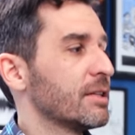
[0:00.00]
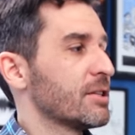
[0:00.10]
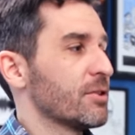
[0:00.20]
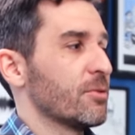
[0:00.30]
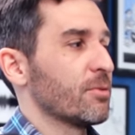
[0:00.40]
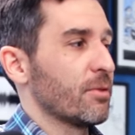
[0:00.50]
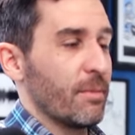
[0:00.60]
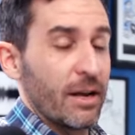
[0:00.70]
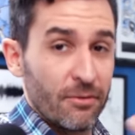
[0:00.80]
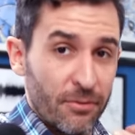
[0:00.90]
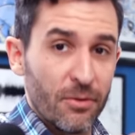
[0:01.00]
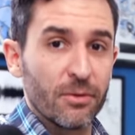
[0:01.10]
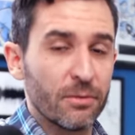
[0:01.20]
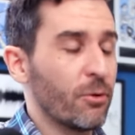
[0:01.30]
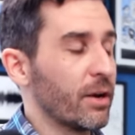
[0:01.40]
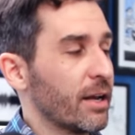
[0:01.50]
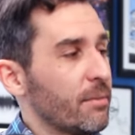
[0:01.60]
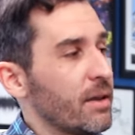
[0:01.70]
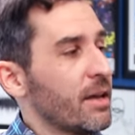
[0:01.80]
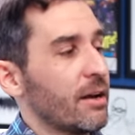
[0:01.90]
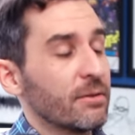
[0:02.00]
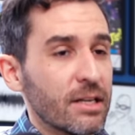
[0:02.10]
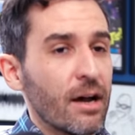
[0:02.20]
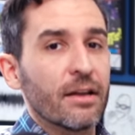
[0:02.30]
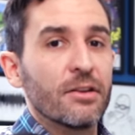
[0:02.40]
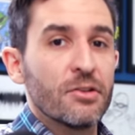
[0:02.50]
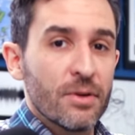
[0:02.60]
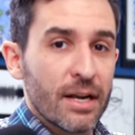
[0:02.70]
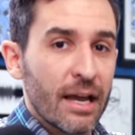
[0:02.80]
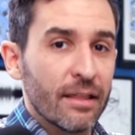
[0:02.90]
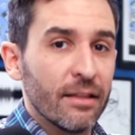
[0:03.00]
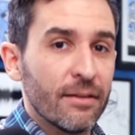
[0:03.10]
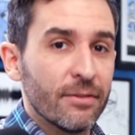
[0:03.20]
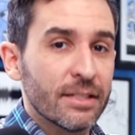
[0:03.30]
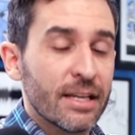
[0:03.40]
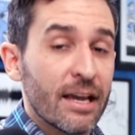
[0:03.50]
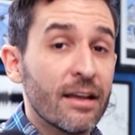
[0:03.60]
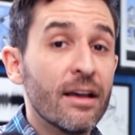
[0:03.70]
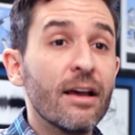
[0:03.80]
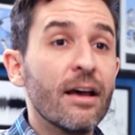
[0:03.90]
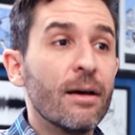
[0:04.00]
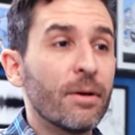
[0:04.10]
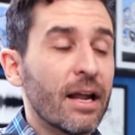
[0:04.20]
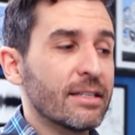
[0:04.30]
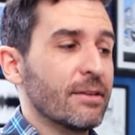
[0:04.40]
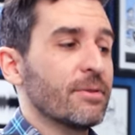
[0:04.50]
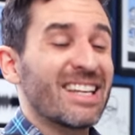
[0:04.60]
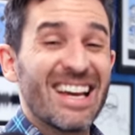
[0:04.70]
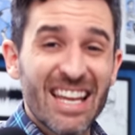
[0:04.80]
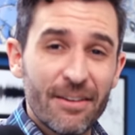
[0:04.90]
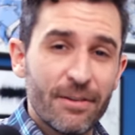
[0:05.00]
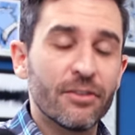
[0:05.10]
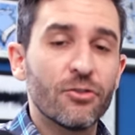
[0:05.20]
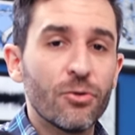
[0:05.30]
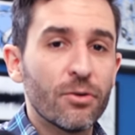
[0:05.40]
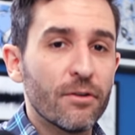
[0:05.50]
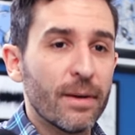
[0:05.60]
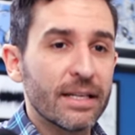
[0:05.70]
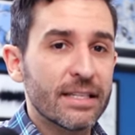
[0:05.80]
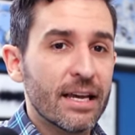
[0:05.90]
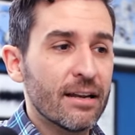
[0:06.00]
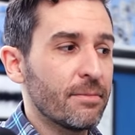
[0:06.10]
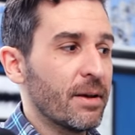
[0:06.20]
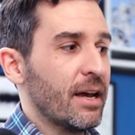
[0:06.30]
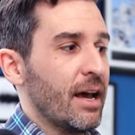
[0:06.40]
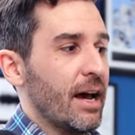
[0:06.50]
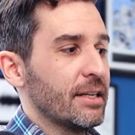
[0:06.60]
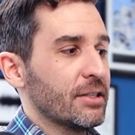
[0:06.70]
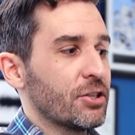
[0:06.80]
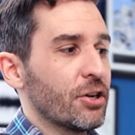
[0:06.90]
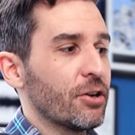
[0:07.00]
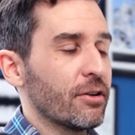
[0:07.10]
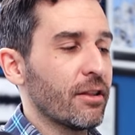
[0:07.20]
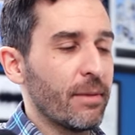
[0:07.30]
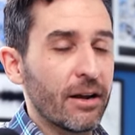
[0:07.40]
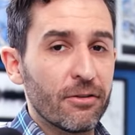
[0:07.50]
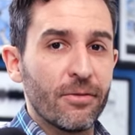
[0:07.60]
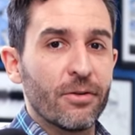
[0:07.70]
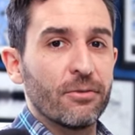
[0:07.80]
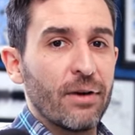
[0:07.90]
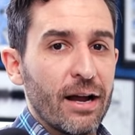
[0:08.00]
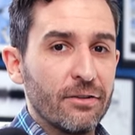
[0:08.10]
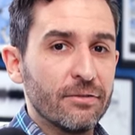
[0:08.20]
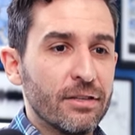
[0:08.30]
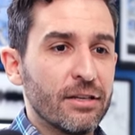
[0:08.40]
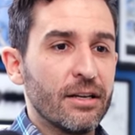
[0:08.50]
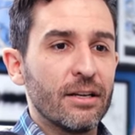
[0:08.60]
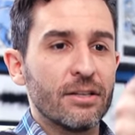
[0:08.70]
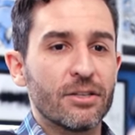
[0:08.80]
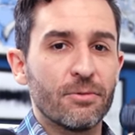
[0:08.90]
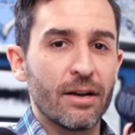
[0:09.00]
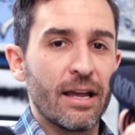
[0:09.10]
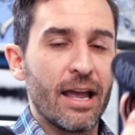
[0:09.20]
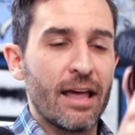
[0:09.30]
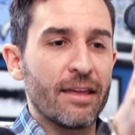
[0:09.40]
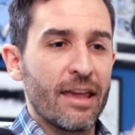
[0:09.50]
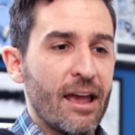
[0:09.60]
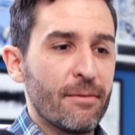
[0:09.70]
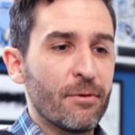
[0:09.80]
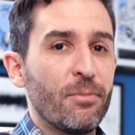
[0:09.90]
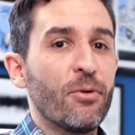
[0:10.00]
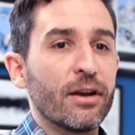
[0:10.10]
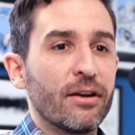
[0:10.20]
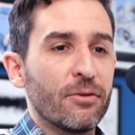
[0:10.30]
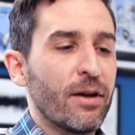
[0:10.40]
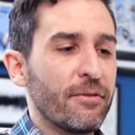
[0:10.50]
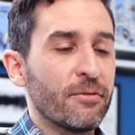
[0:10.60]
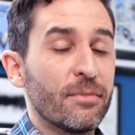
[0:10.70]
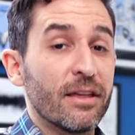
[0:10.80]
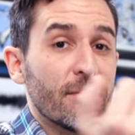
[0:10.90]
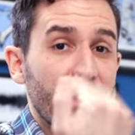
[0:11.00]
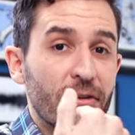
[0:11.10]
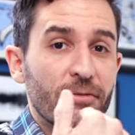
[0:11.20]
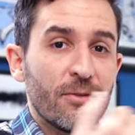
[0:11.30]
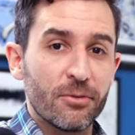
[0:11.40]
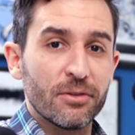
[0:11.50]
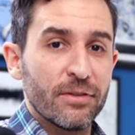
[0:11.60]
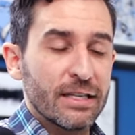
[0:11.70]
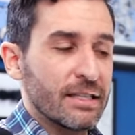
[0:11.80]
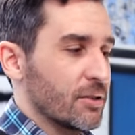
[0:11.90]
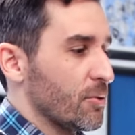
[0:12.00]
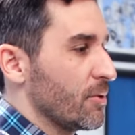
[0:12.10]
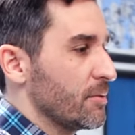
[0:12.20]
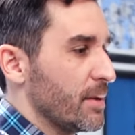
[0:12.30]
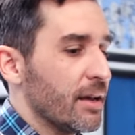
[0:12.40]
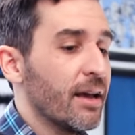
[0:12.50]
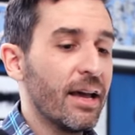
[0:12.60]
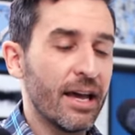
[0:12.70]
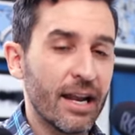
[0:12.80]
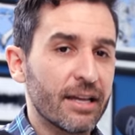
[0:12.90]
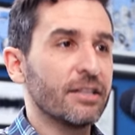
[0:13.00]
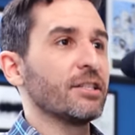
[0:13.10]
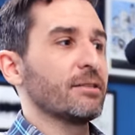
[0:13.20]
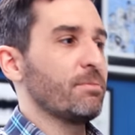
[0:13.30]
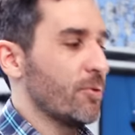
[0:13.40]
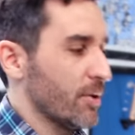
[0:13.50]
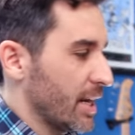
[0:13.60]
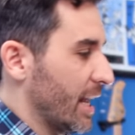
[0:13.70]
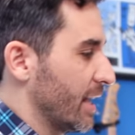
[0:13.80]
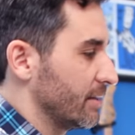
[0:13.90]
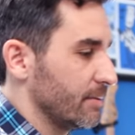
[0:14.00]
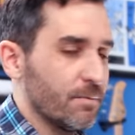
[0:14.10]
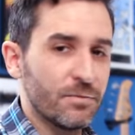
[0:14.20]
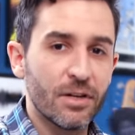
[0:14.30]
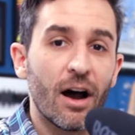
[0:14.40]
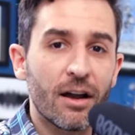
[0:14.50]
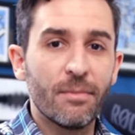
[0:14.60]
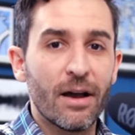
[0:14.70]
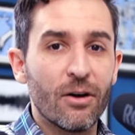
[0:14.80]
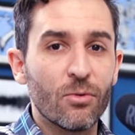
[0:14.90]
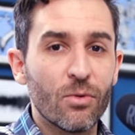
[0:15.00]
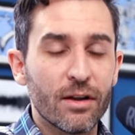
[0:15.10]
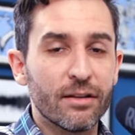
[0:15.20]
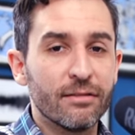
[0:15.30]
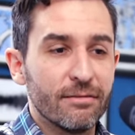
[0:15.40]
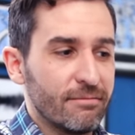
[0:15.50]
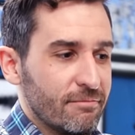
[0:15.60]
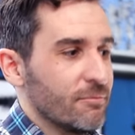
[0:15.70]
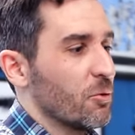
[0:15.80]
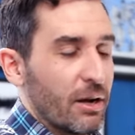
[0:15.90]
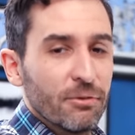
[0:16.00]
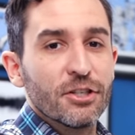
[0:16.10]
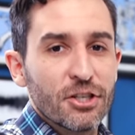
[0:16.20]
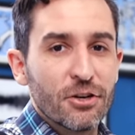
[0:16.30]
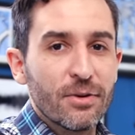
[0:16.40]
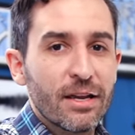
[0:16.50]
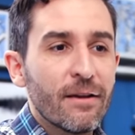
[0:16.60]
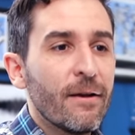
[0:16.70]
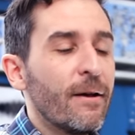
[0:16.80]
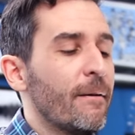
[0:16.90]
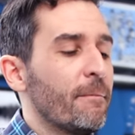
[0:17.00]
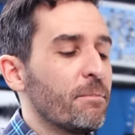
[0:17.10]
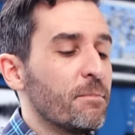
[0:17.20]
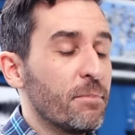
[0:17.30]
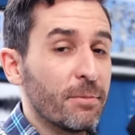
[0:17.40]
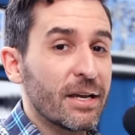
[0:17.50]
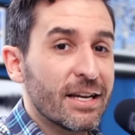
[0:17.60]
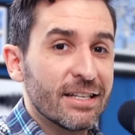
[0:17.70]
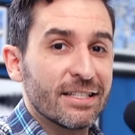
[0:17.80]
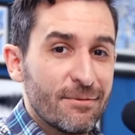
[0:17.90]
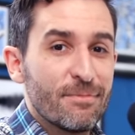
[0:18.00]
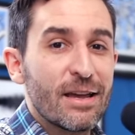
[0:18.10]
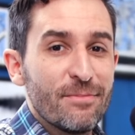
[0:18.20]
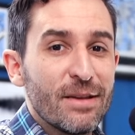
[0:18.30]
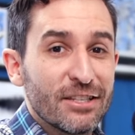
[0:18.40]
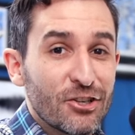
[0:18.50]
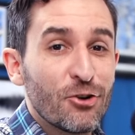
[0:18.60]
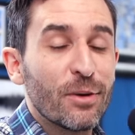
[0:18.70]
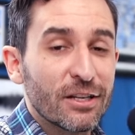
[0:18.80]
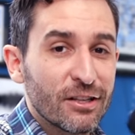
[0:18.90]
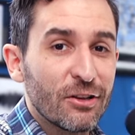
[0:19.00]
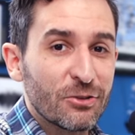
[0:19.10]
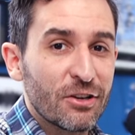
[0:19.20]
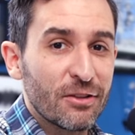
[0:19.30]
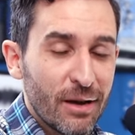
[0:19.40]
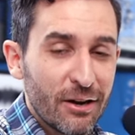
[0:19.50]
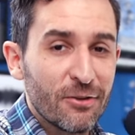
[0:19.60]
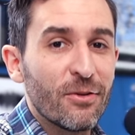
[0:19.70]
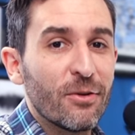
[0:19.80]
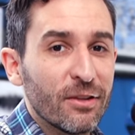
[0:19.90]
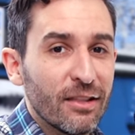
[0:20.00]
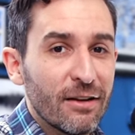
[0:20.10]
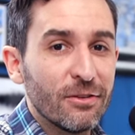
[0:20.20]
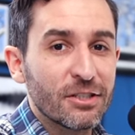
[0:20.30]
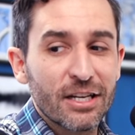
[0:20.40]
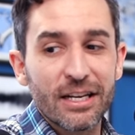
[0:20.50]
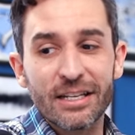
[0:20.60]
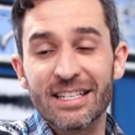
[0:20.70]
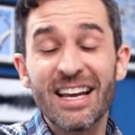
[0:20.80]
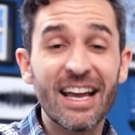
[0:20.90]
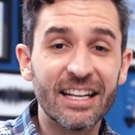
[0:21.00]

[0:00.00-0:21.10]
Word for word: And so the microphone was pointing at me and I was talking to it and I had the level set. But as I was kind of giving a tour of my setup, I just turned the microphone around so when I had the camera pointed away from me, the microphone was facing toward me, and I could just point and talk about what what I was showing. But because it made me so much closer to the microphone, the level changed.